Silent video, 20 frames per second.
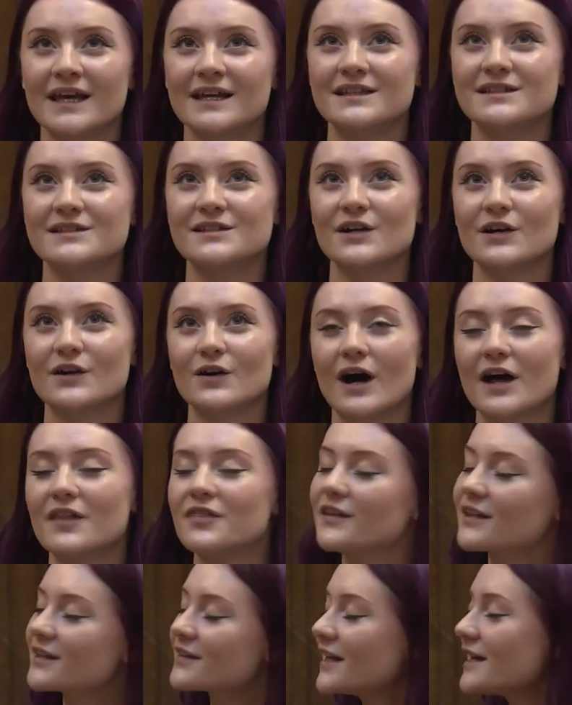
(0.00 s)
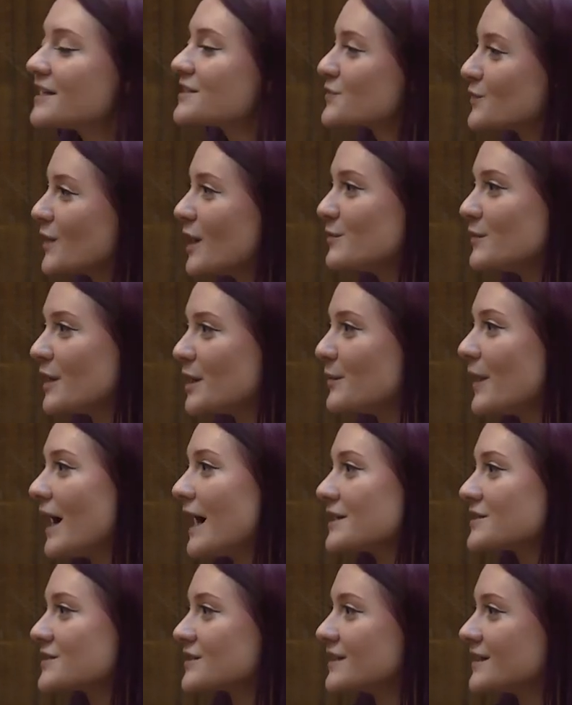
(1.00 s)
So I think that's where my
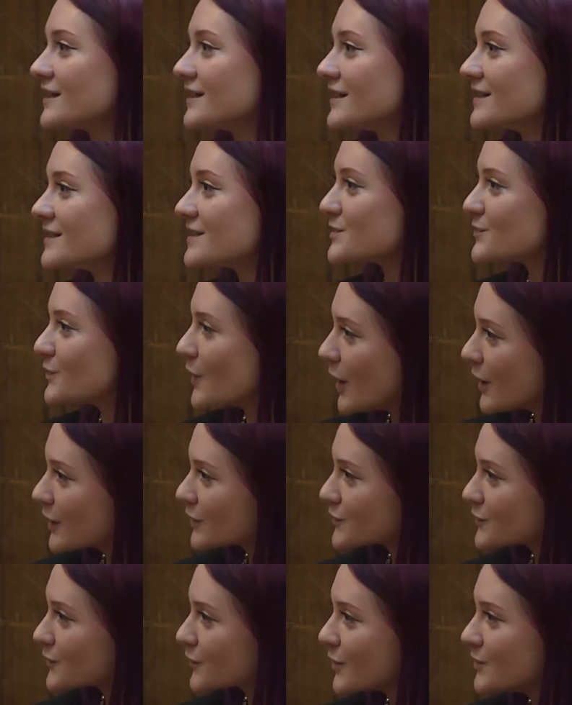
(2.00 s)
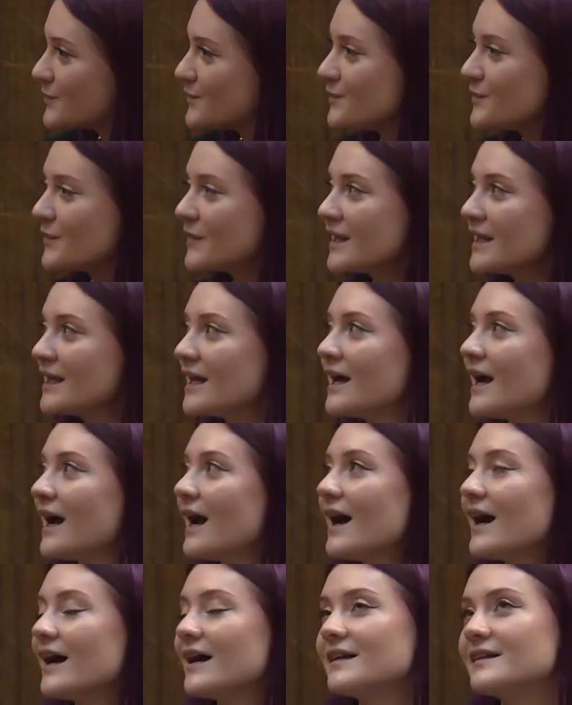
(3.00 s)
passion sparked from.
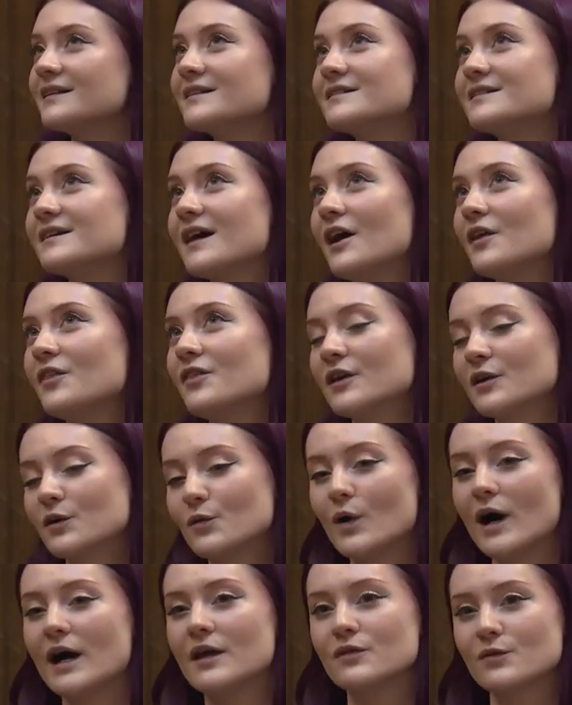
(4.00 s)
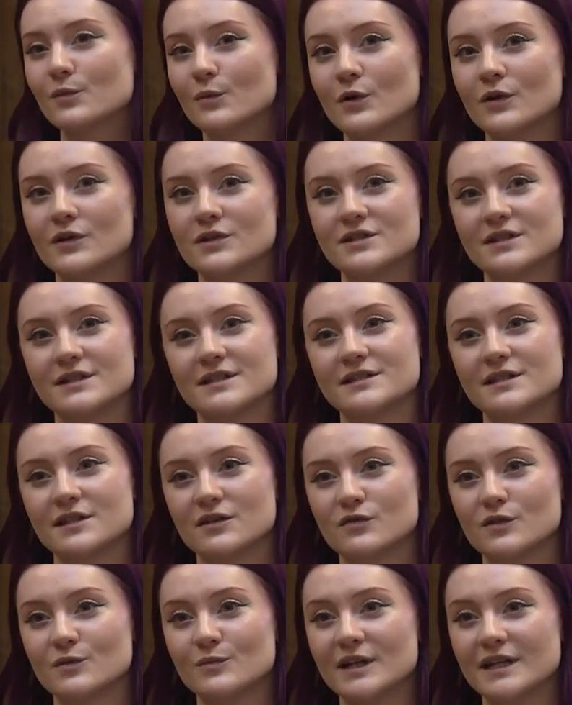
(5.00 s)
And I think what anthropology has
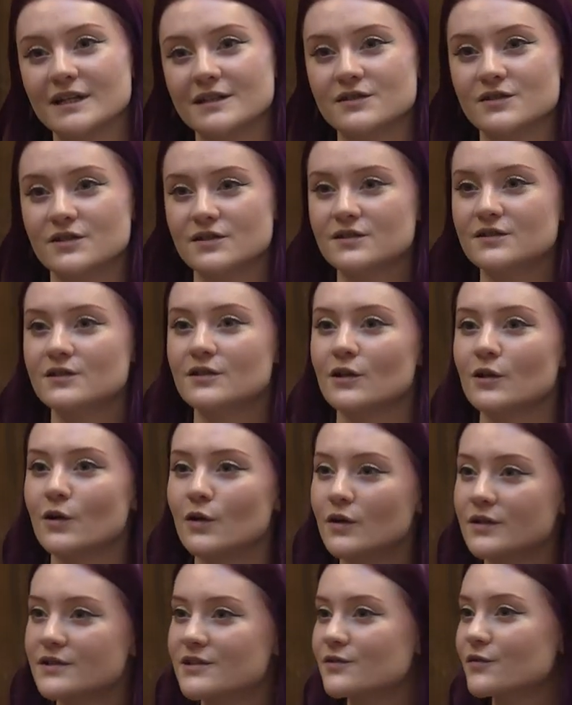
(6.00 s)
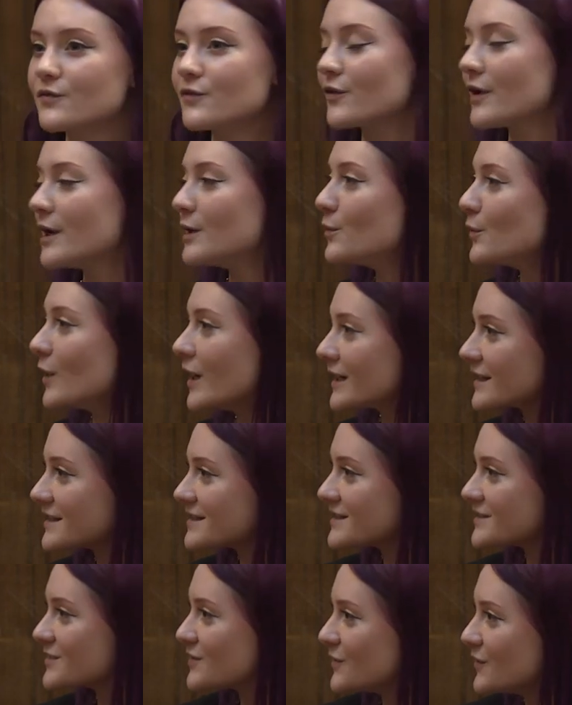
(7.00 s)
given me is just lots of
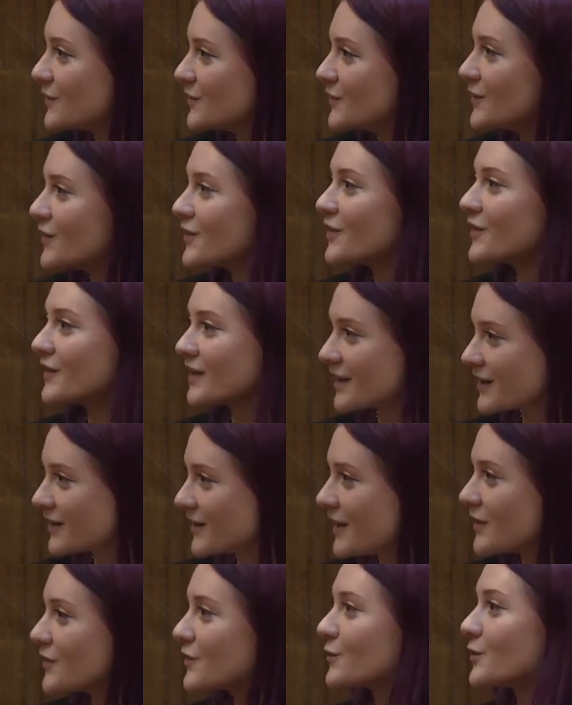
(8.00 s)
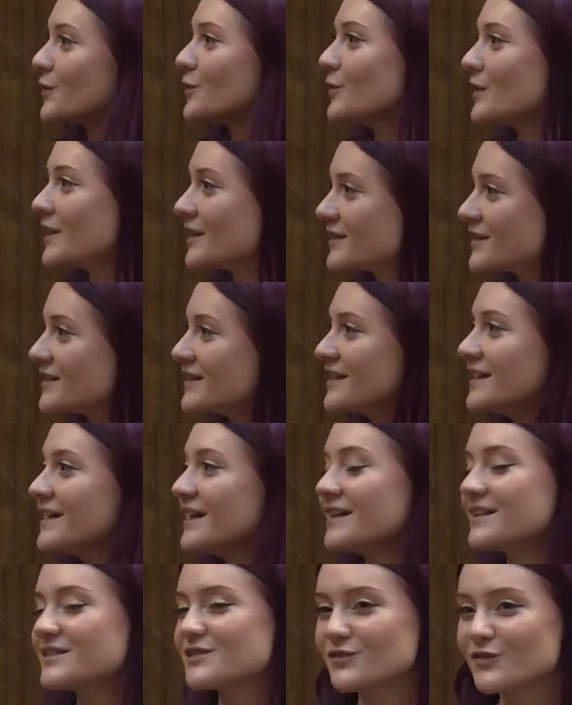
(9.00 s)
frameworks to think that through with.
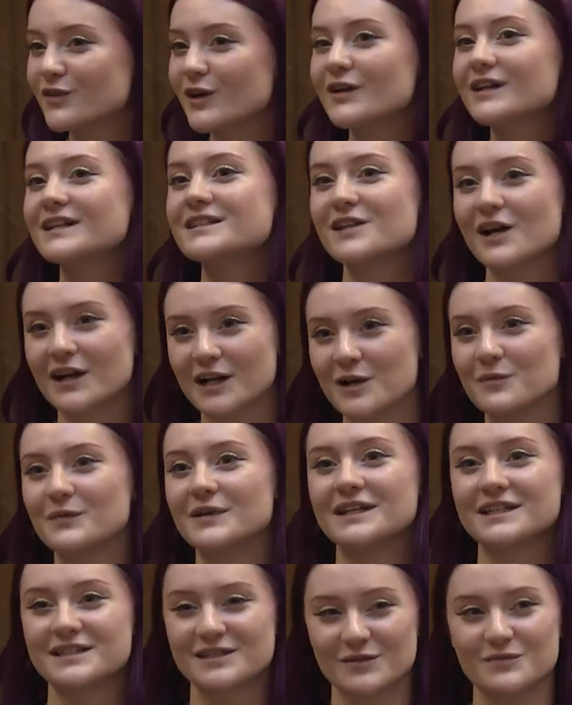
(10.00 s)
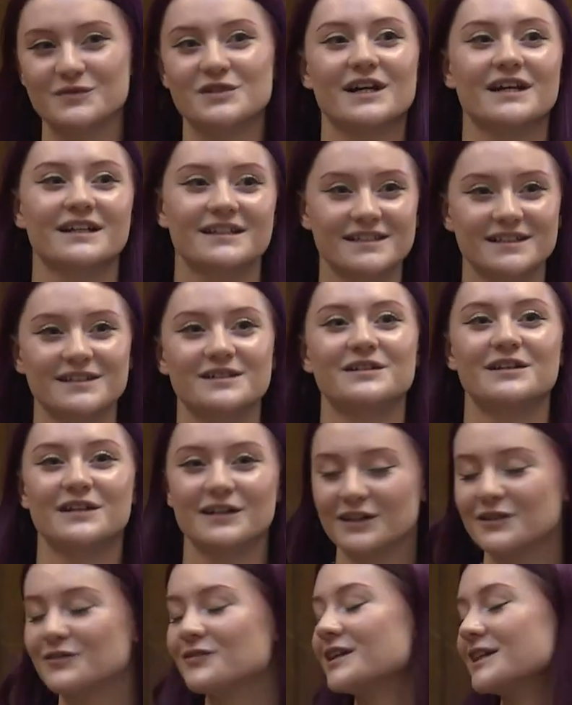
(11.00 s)
It's a very dynamic subject, and,
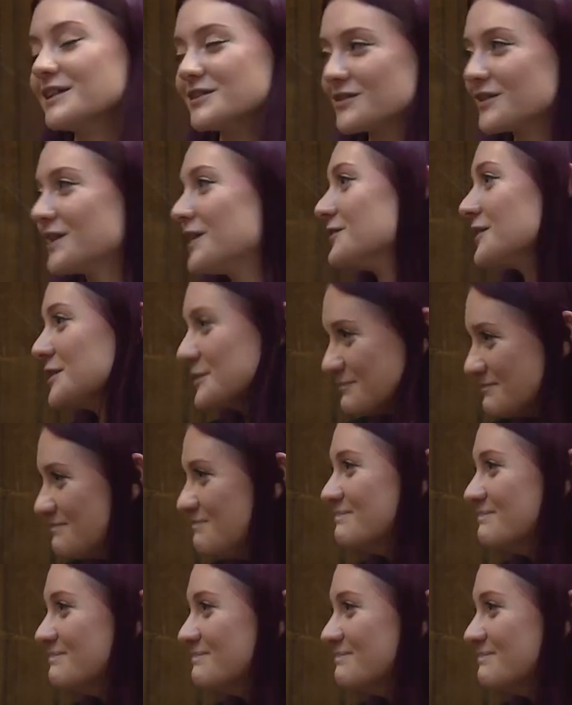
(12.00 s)
and I really do love it.